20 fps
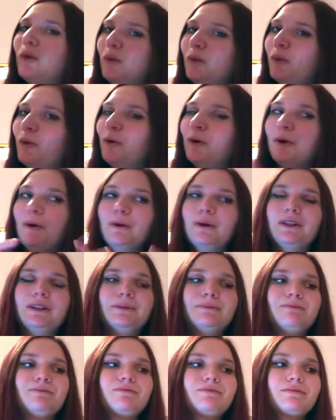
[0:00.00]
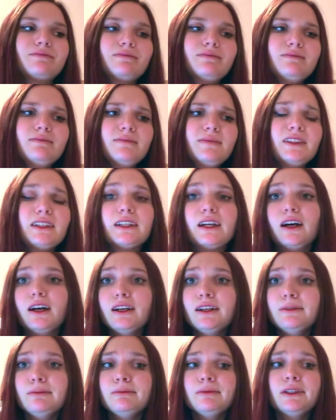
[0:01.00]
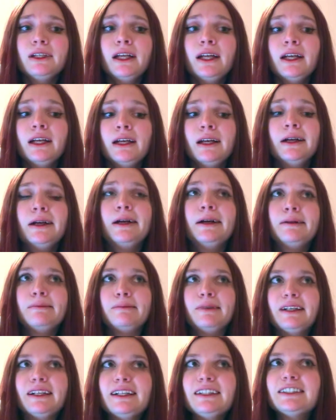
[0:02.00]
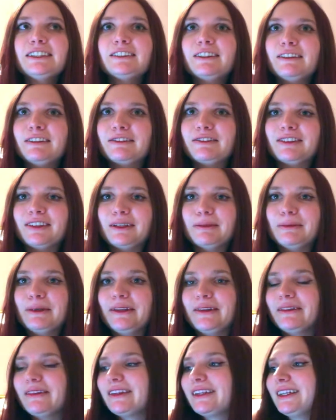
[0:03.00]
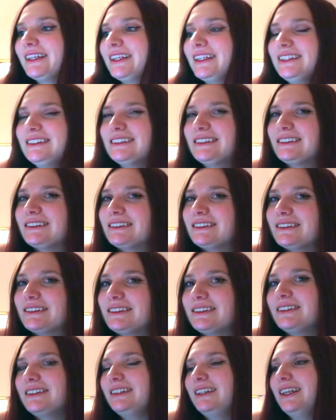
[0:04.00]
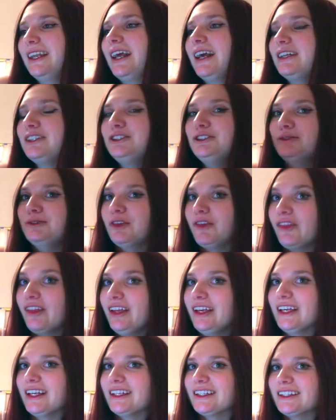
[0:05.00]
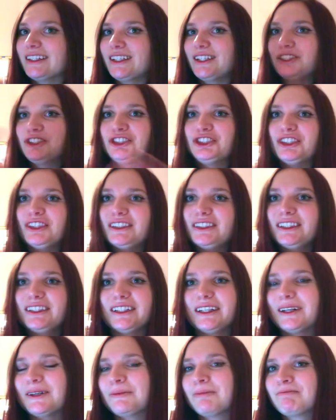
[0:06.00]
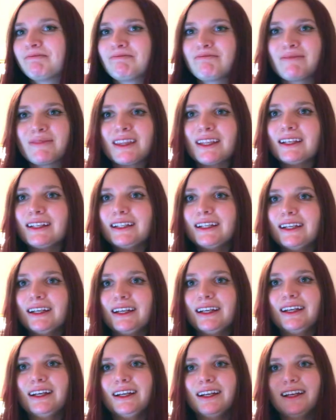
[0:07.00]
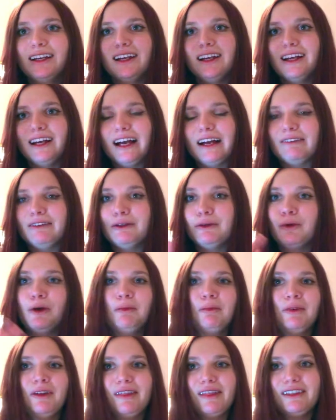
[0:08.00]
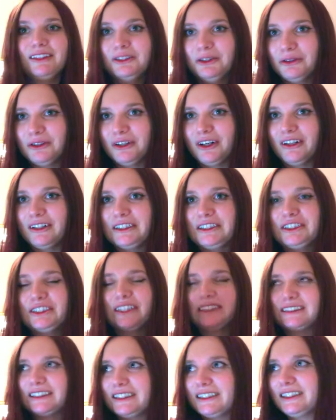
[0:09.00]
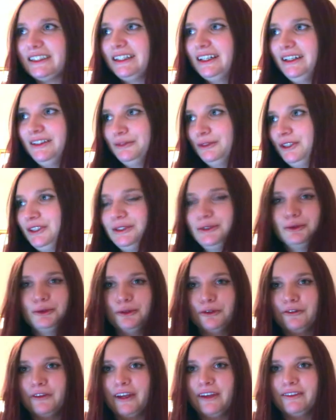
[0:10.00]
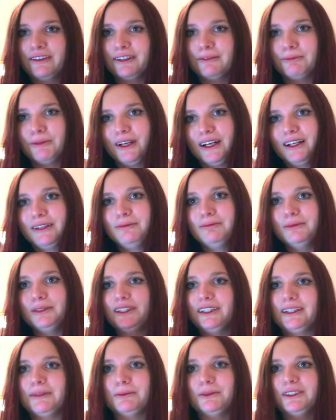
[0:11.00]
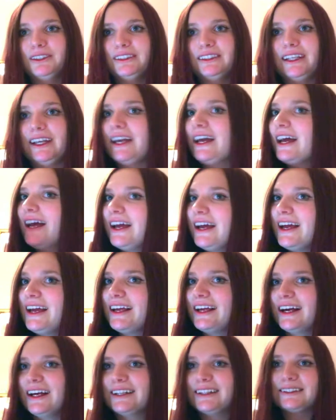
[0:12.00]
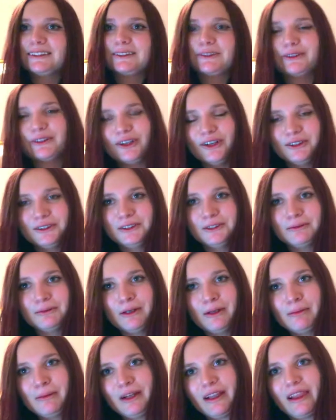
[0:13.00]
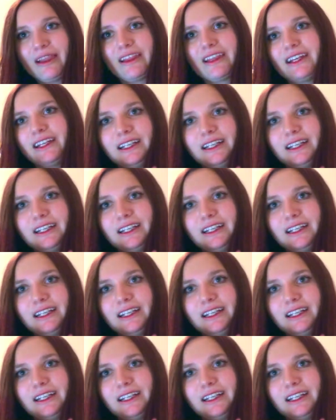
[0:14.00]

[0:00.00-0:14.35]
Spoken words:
Whoa. My next favorite for the month isn't an actual thing. It's just, you know, having 1 month till college. That's like a really cool favorite of mine, being able to say, hey, I get to go to college in 1 month.